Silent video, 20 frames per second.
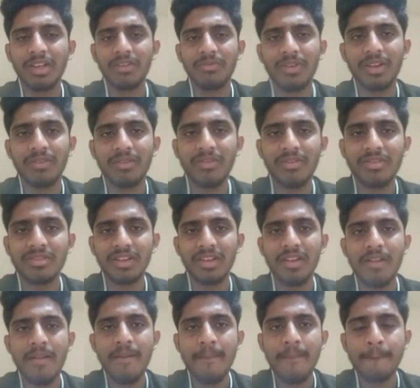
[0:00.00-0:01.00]
frequency.
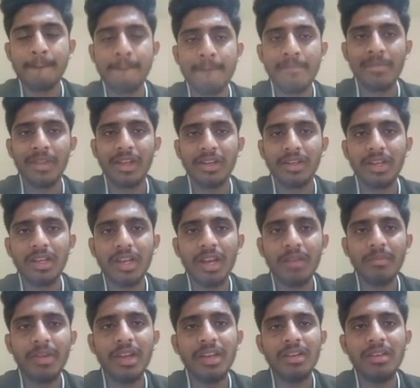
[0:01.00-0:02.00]

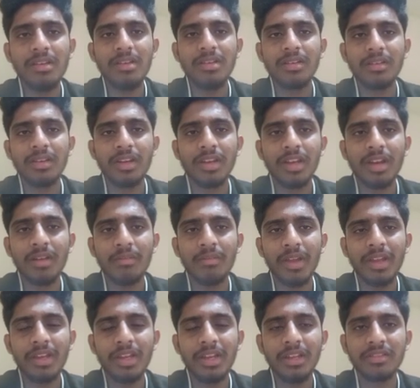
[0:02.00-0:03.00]

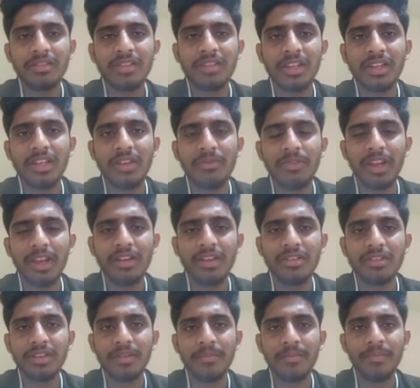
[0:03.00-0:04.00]
Determining
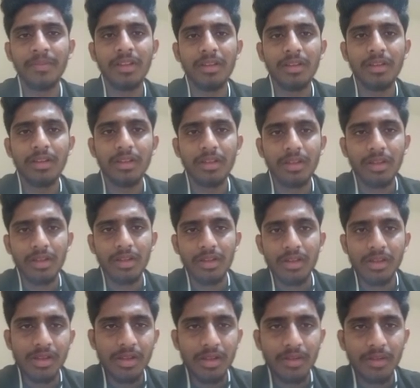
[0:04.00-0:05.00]
significance.
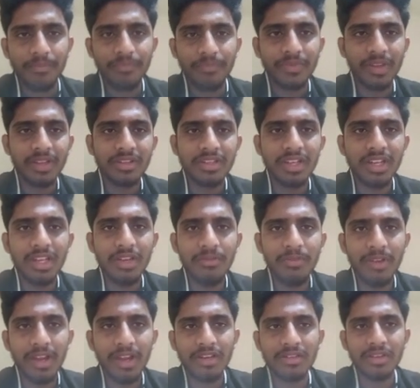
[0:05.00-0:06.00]
The
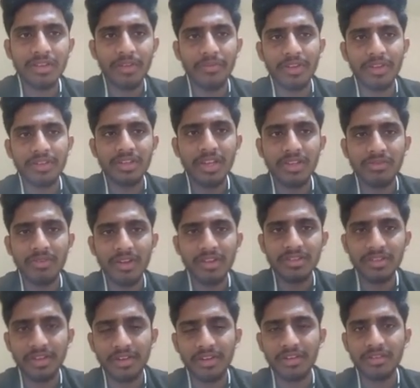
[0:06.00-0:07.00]
significance of the chi-square
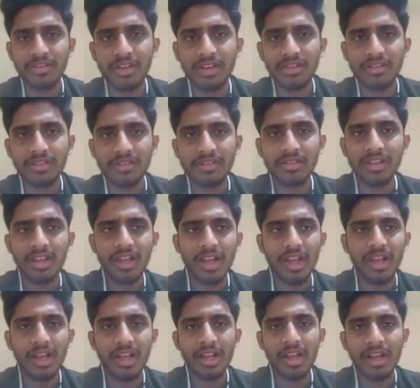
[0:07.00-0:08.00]
statistics is
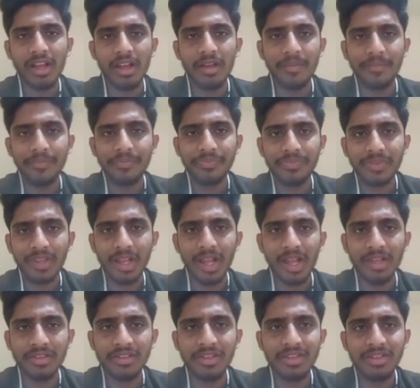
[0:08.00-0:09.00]

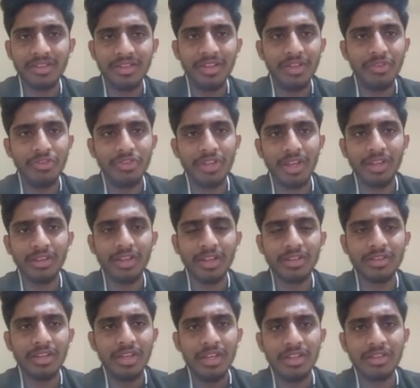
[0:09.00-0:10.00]
assessed using the
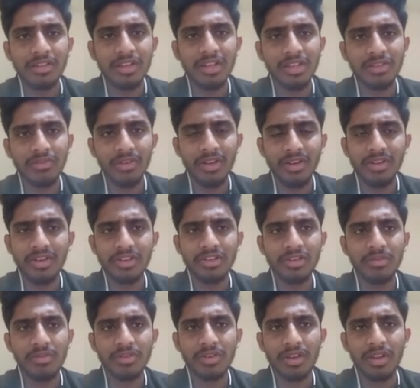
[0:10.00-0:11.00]
chi-square
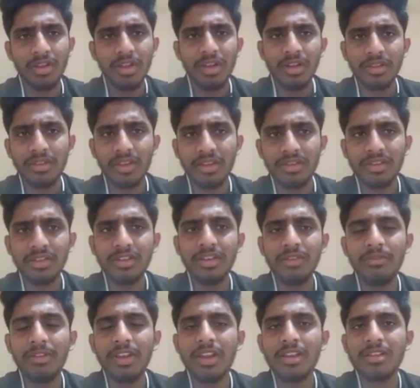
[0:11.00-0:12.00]
distribution. The
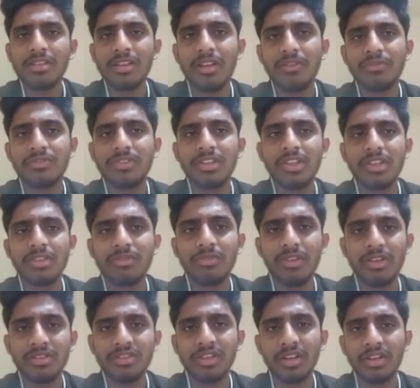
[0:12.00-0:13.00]
significance of
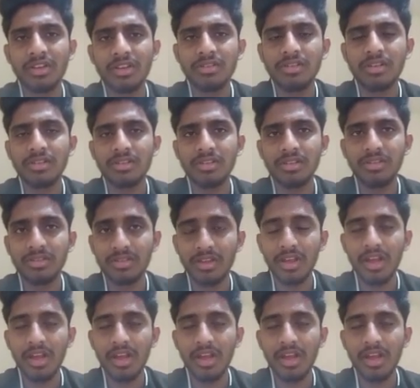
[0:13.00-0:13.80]
chi-square statistics is